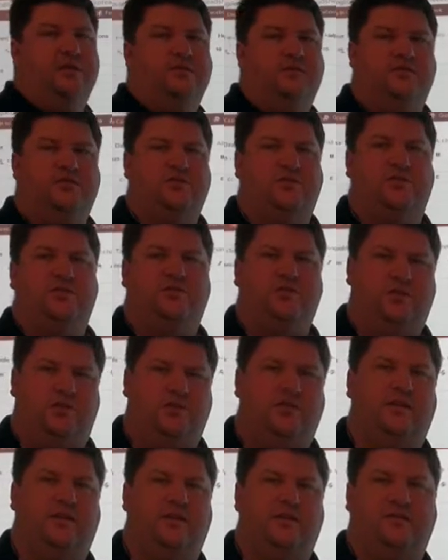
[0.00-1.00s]
So just to show
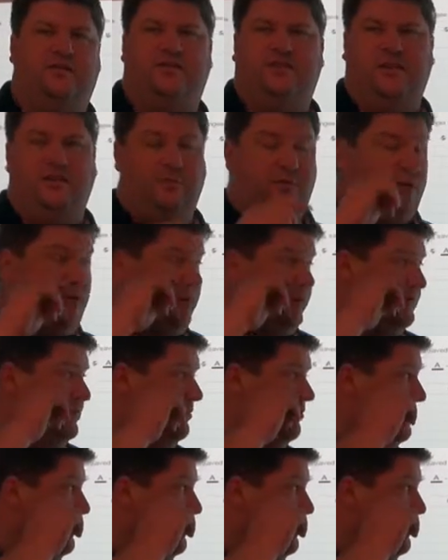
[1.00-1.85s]
you that it's the same across the